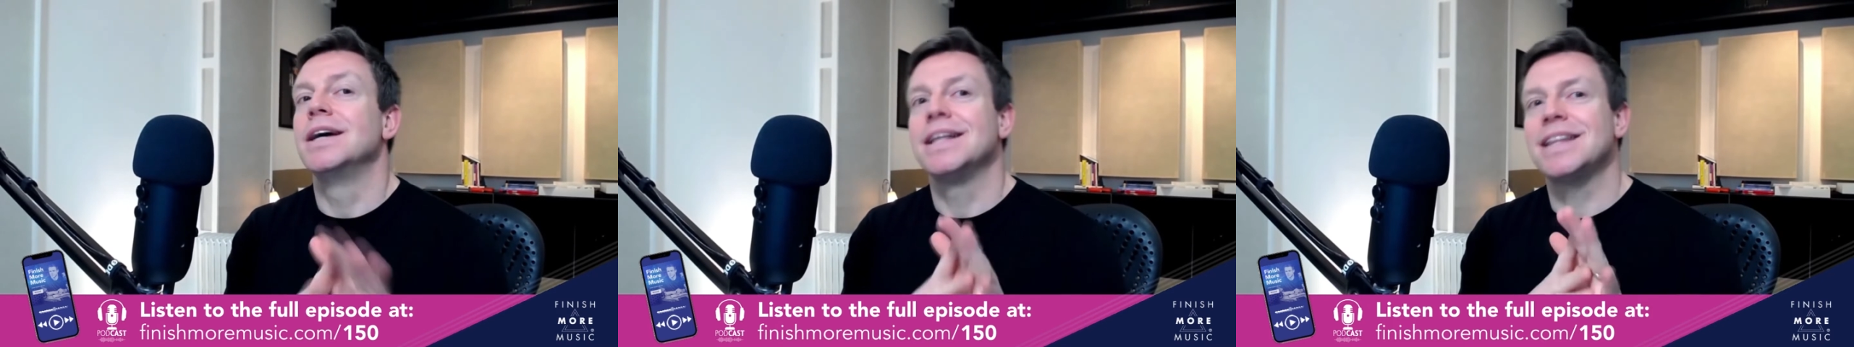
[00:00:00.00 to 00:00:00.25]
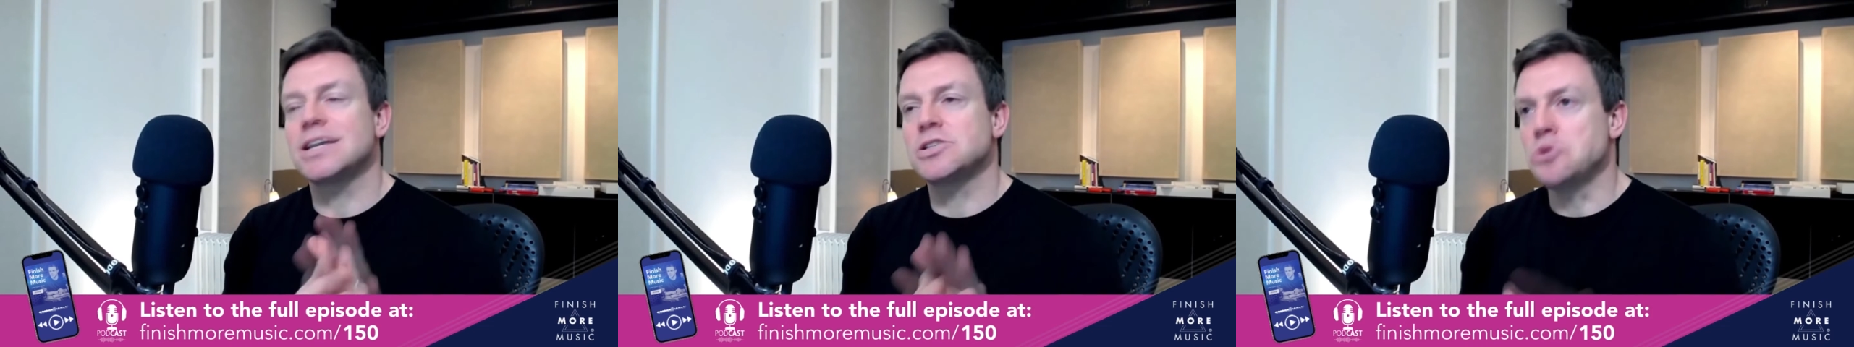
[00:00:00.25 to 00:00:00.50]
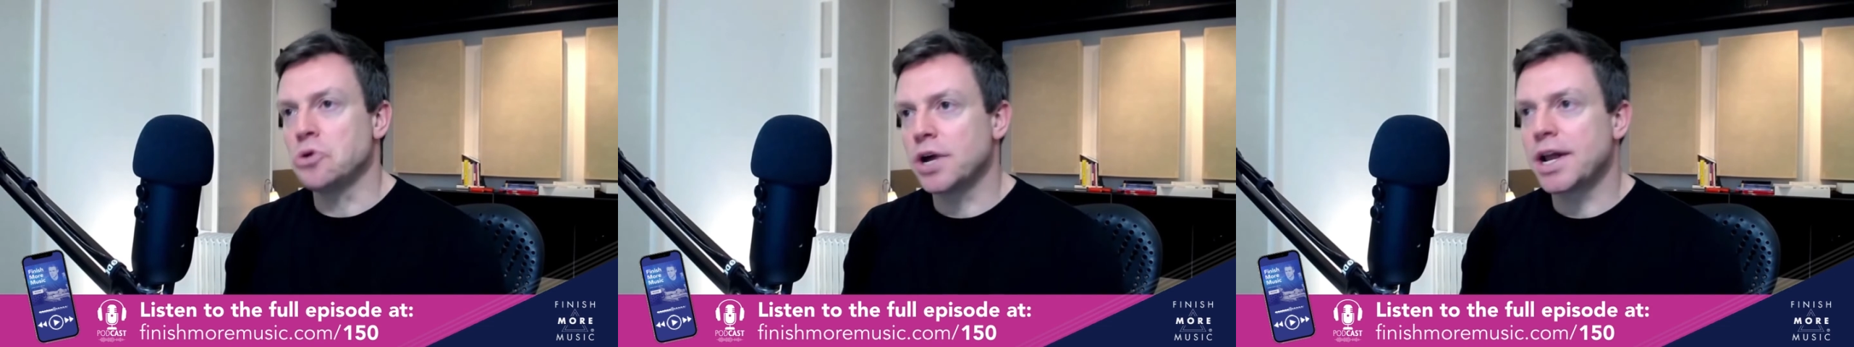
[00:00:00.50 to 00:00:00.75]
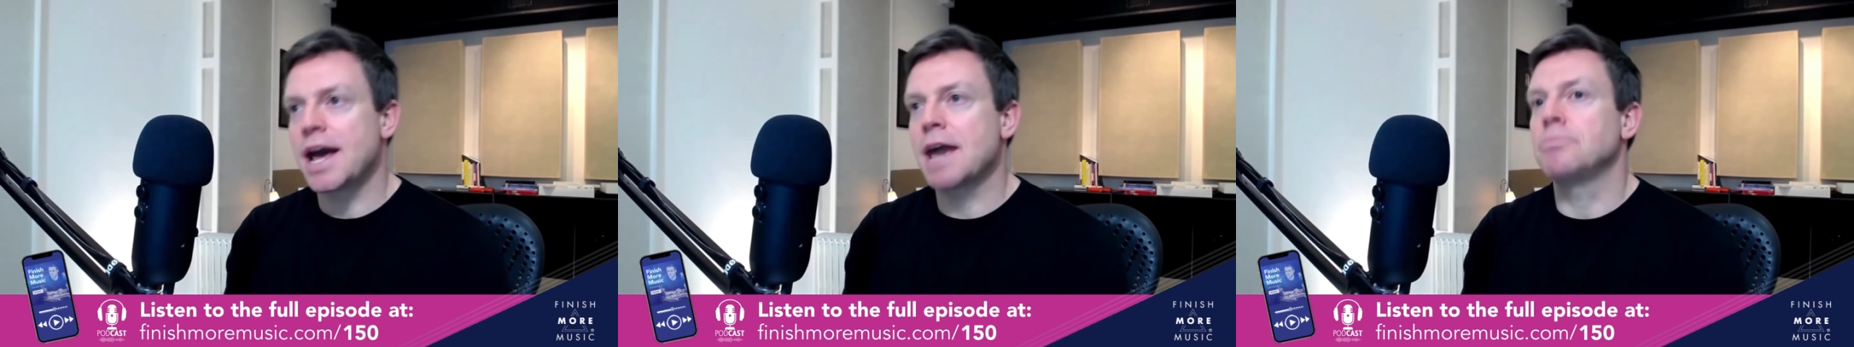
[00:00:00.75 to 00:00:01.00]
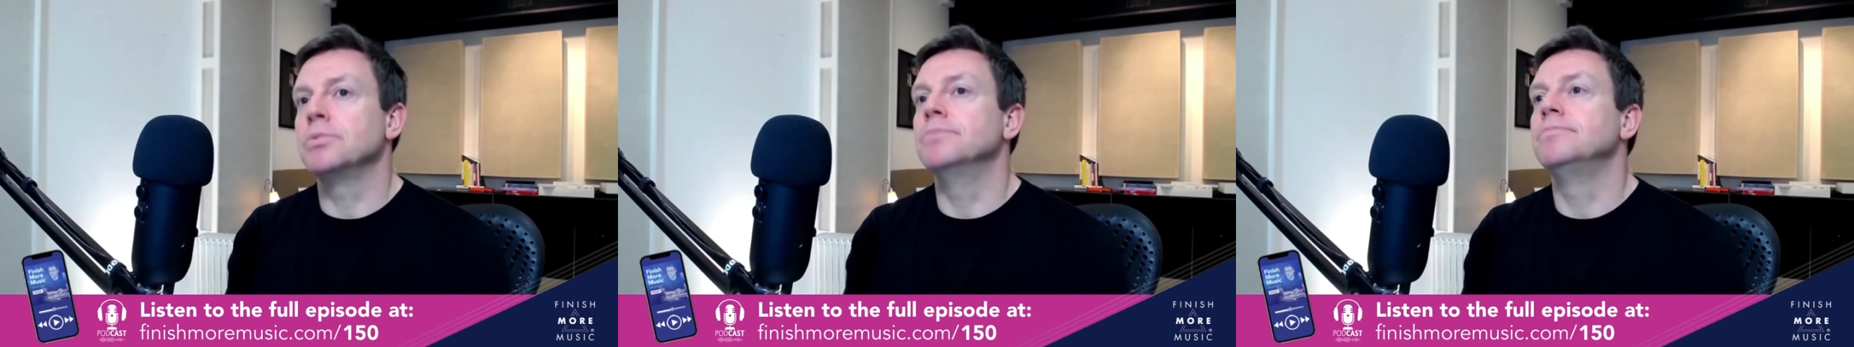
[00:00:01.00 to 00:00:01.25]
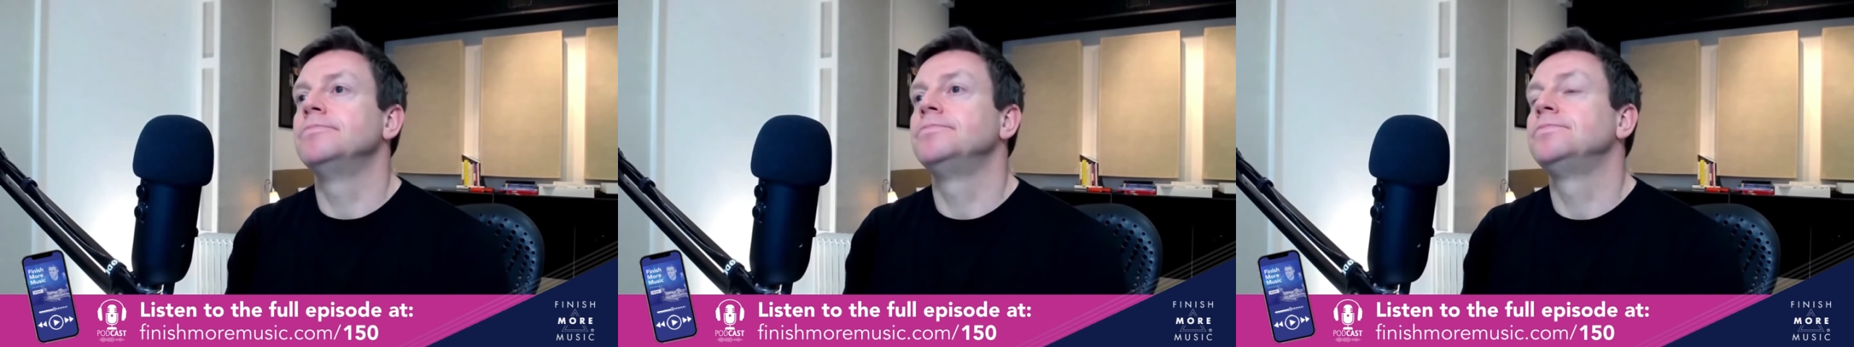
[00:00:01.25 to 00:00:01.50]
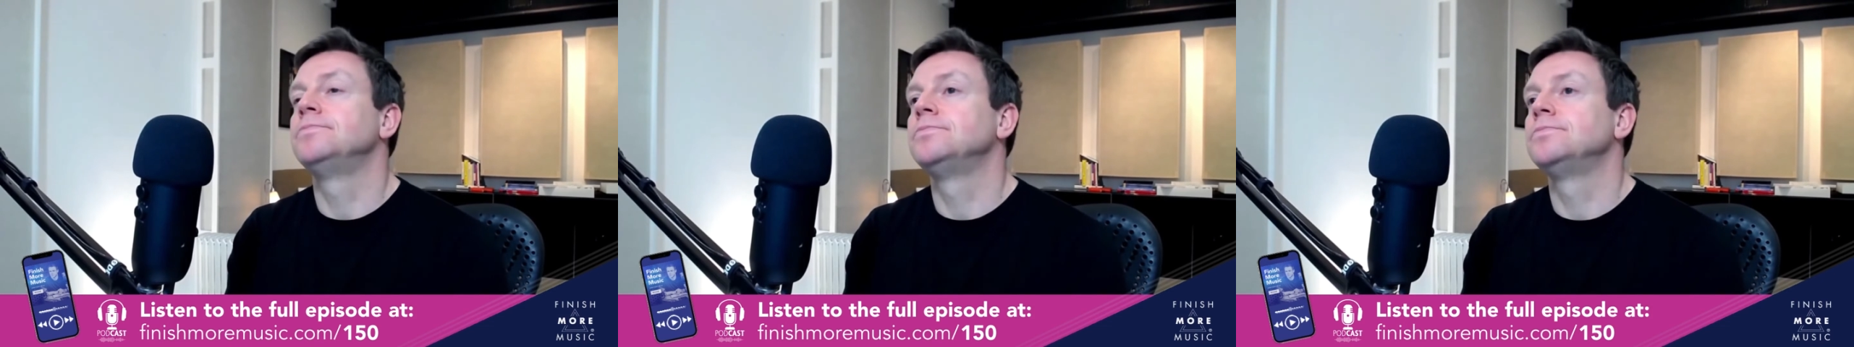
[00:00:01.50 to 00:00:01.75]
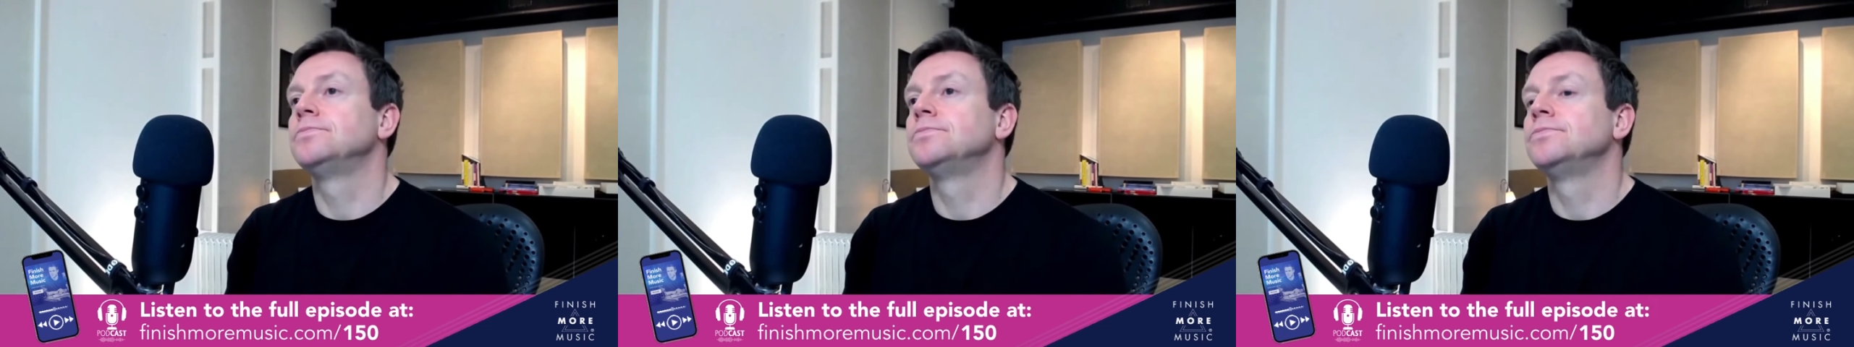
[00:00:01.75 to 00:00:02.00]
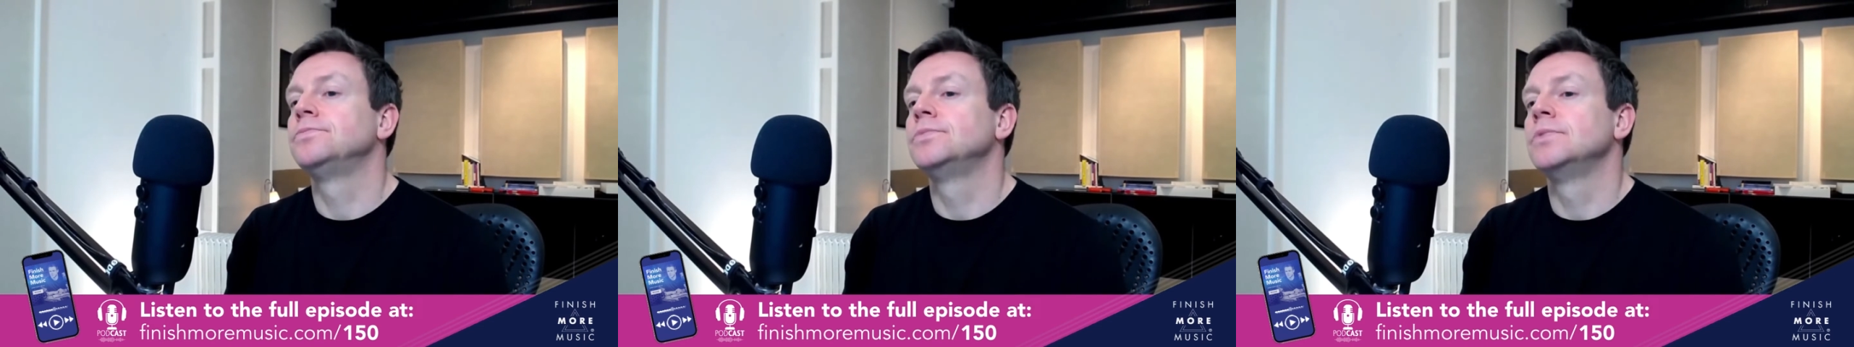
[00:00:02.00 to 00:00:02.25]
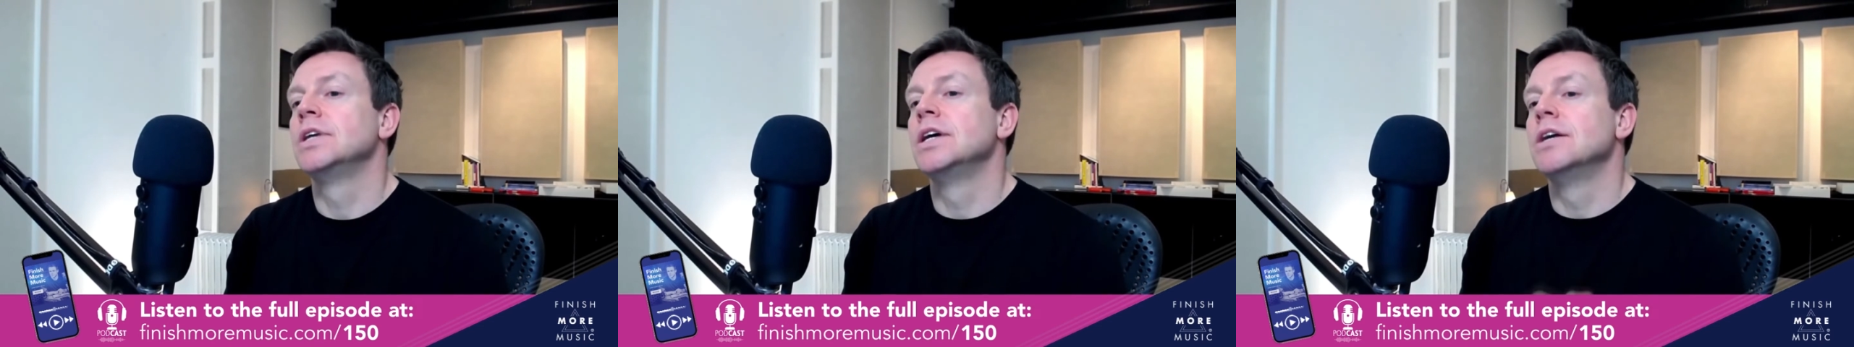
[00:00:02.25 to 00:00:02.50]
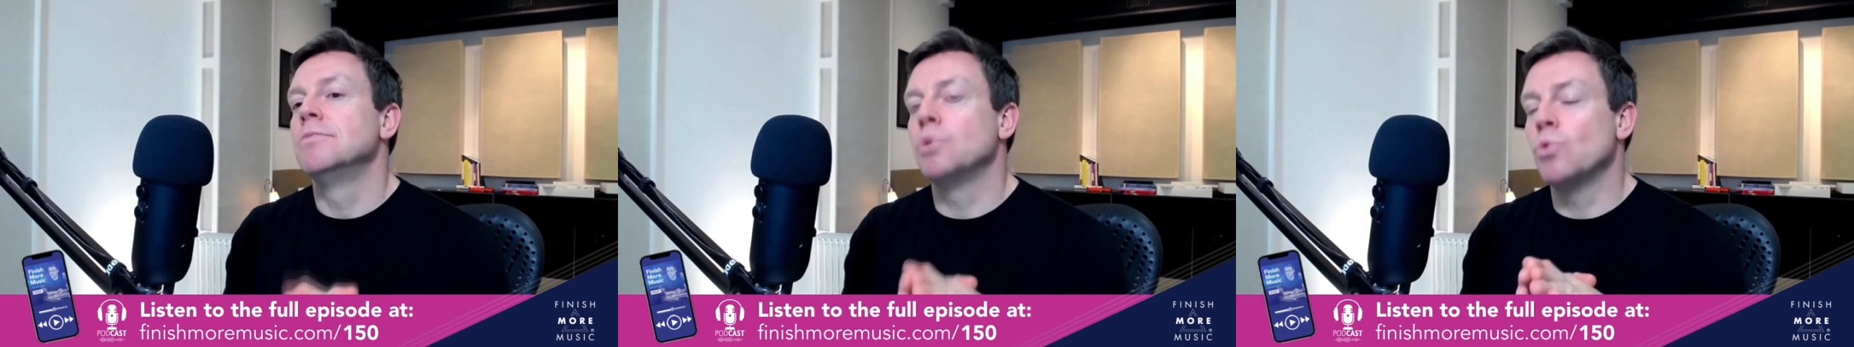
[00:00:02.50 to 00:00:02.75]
That's not going to happen. But